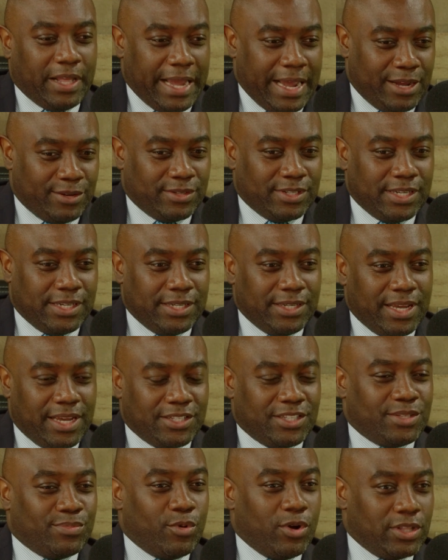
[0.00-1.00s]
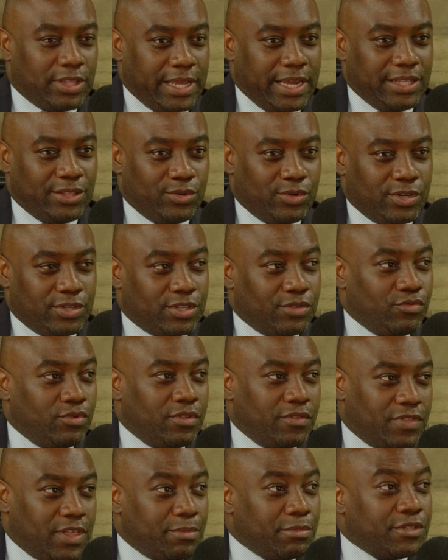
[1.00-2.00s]
housing and small landlords, the rule
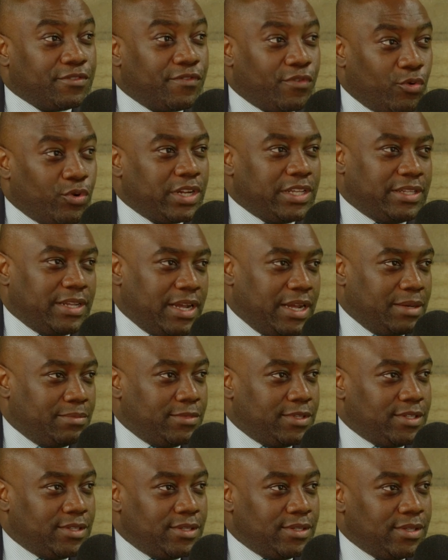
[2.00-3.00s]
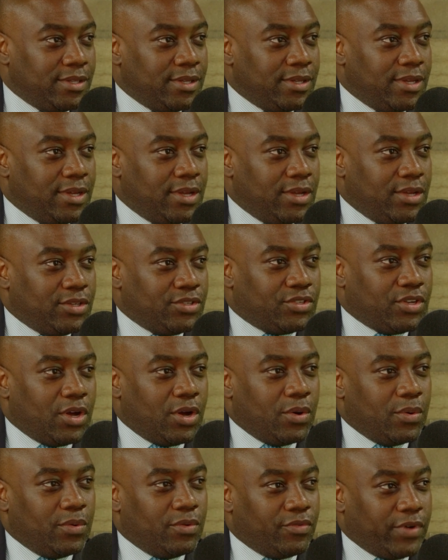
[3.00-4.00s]
of thumb is forty times.
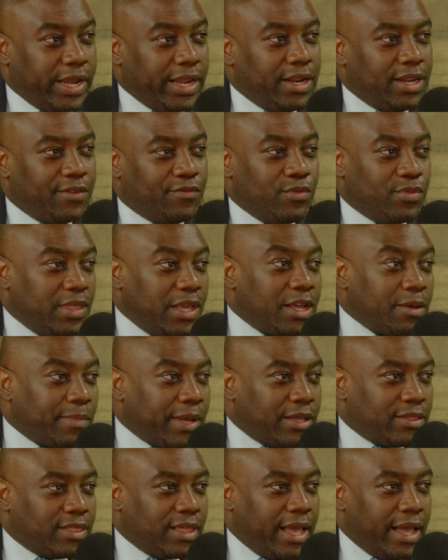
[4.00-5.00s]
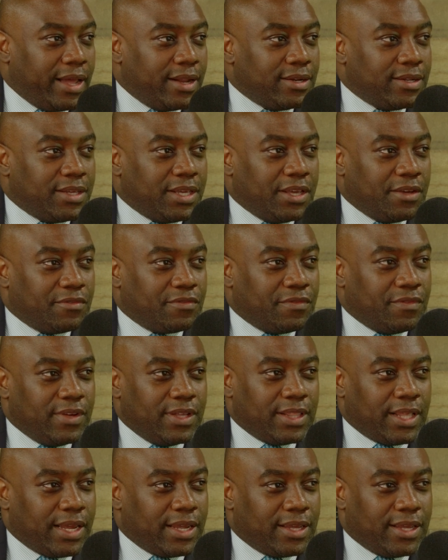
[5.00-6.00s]
So, right, if you think about that, if
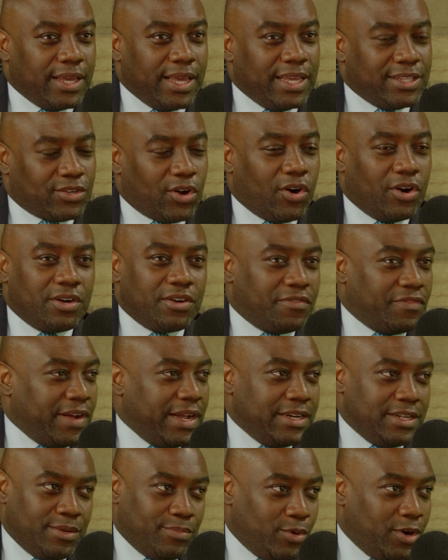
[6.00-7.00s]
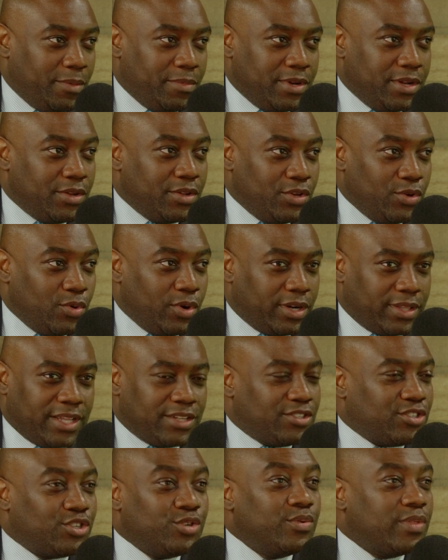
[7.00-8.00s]
like it's hard to find an apartment in New York
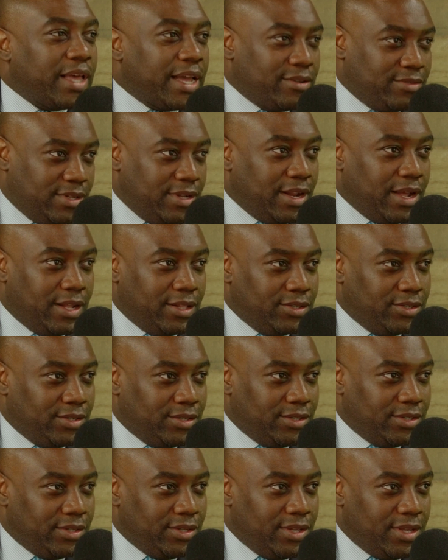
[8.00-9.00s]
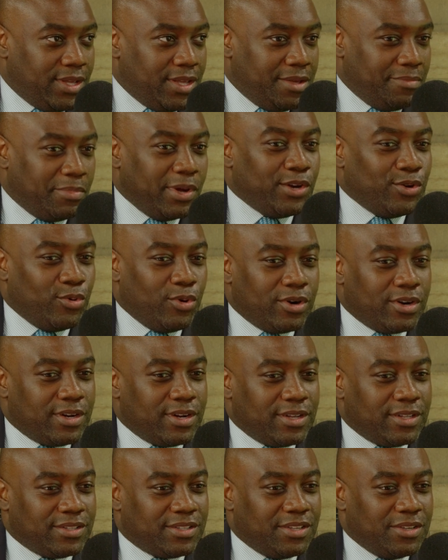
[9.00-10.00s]
that's two thousand dollars, but in order
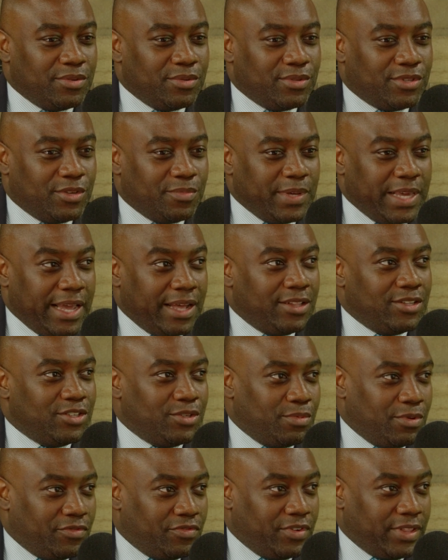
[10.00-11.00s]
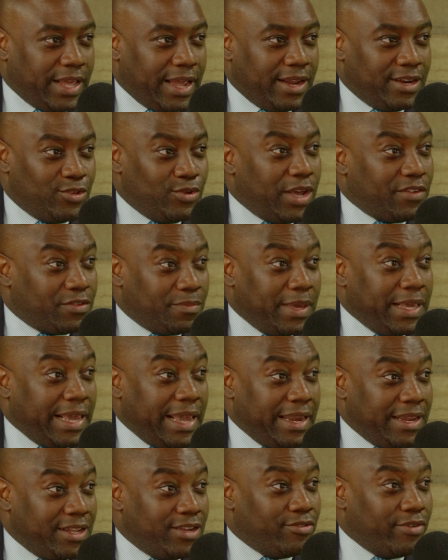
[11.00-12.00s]
to, to, to be eligible for that, you have to make
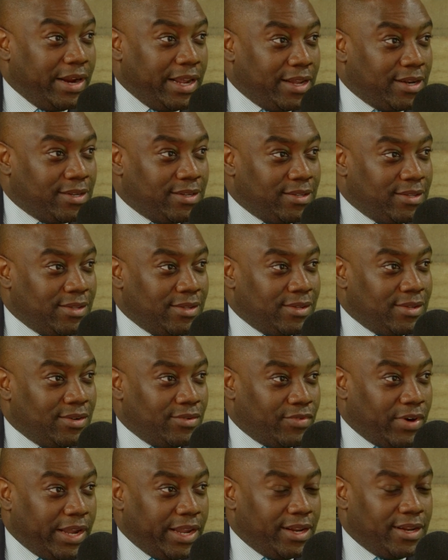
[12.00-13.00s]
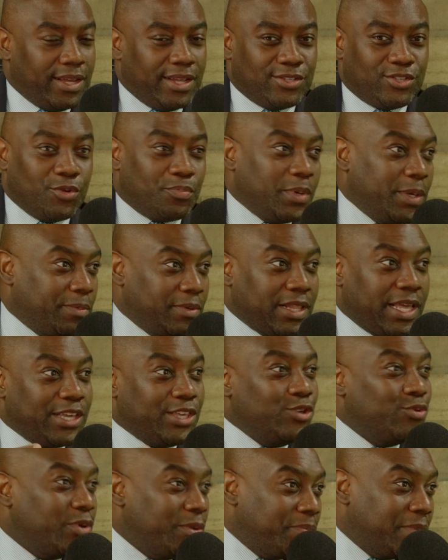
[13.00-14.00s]
80 grand, mm-hmm. right? And so people like
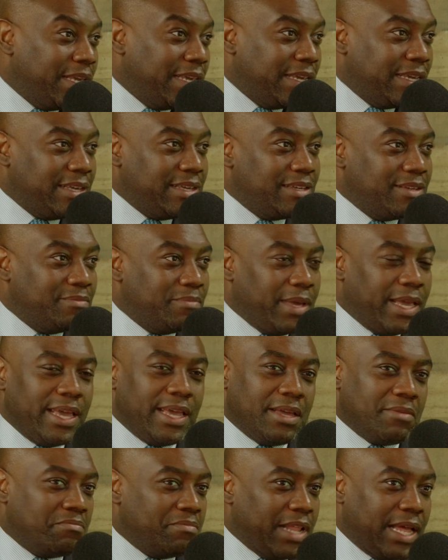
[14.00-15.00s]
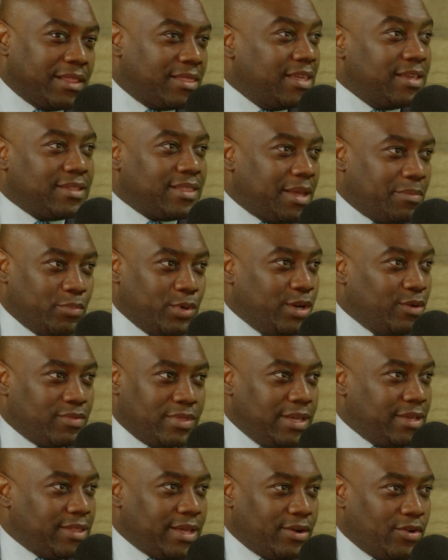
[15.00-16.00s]
you and me may not think that, we don't
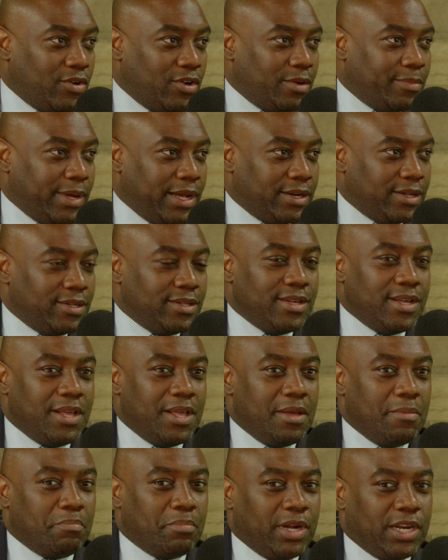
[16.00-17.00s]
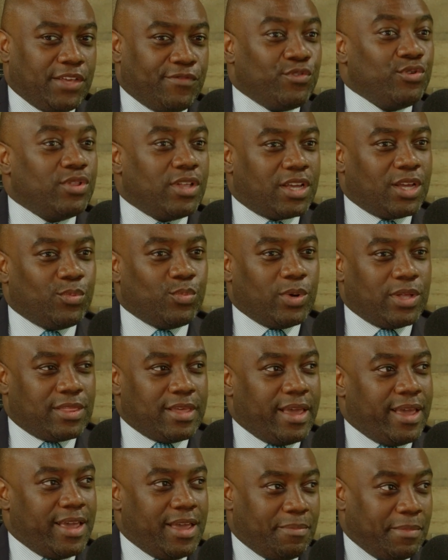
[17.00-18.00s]
think that hard about it. Mm-hmm. But if you look at what the
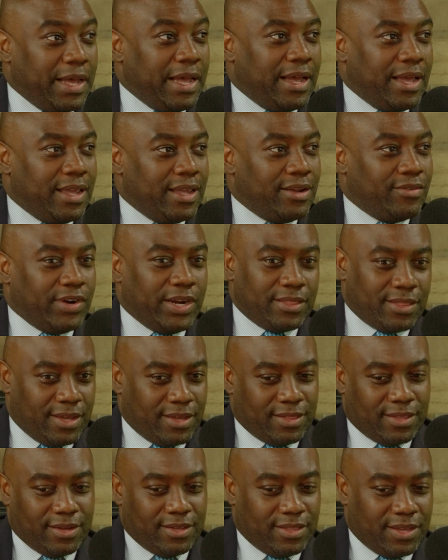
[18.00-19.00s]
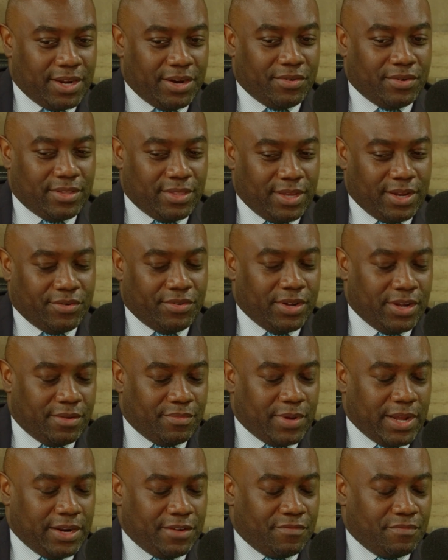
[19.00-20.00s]
AMI, right, the, the, the area
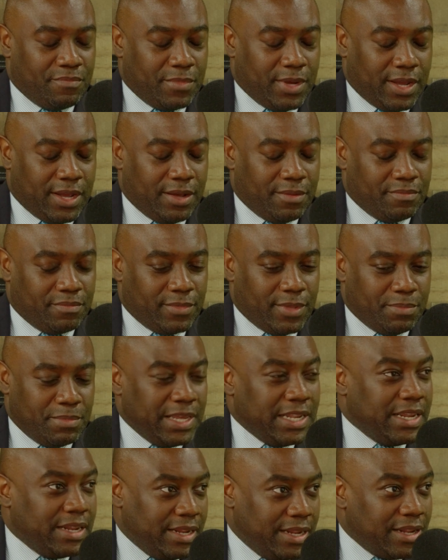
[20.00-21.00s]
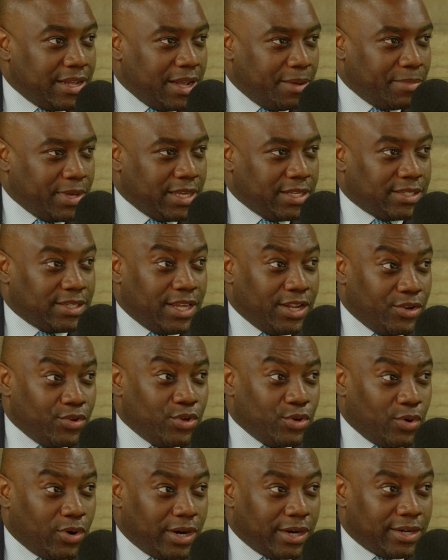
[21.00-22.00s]
kind of um, median income is in New
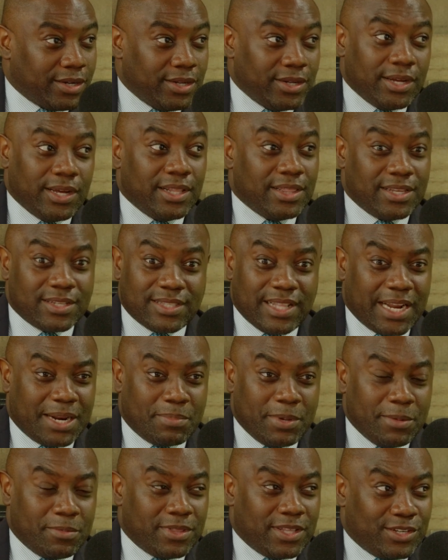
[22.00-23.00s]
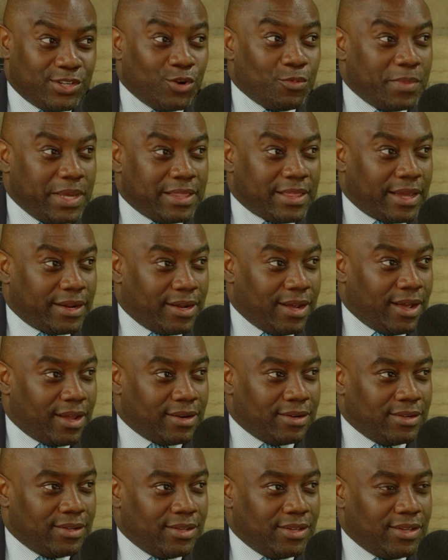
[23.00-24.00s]
York, there's a lot of people that don't make that cut.
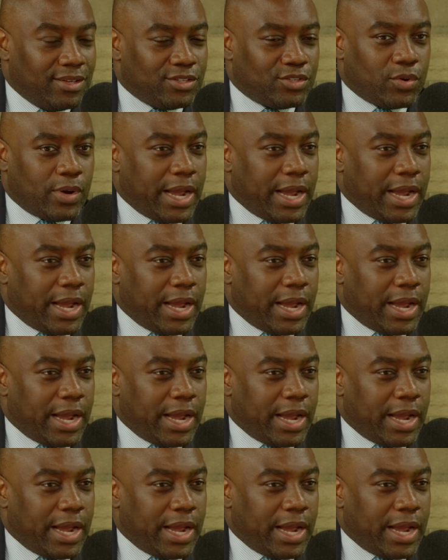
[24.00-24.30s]
So yeah.